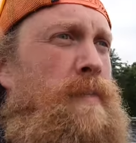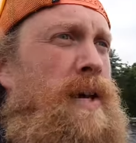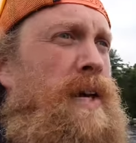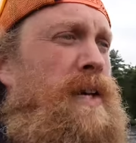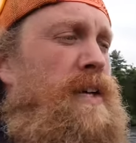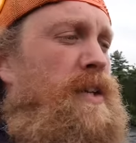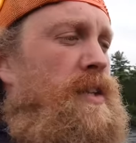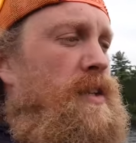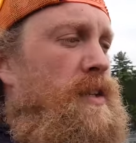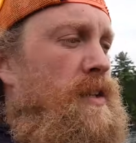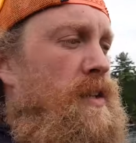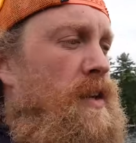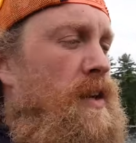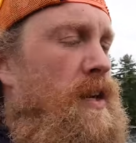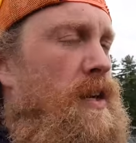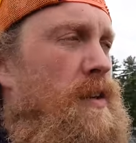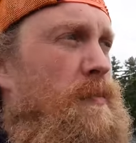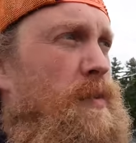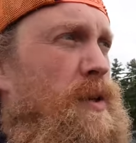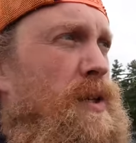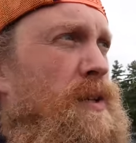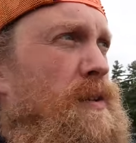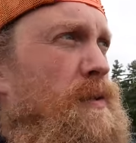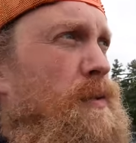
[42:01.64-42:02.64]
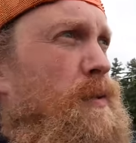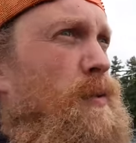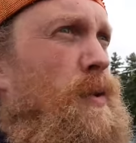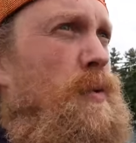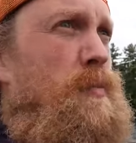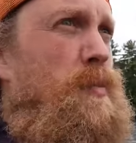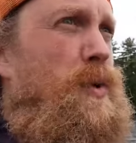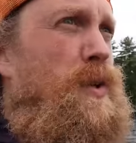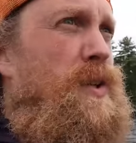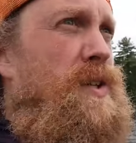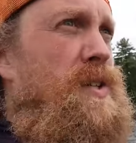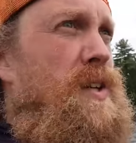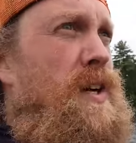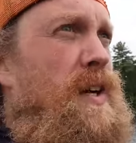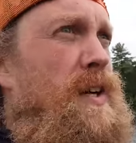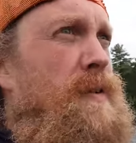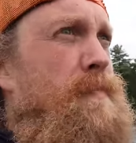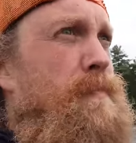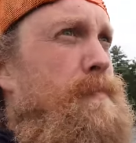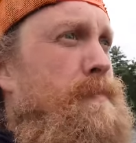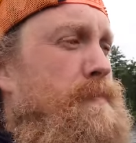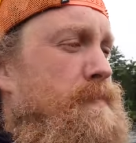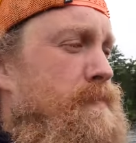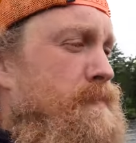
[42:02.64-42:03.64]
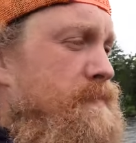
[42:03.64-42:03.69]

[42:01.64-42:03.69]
back into the harbor one more time.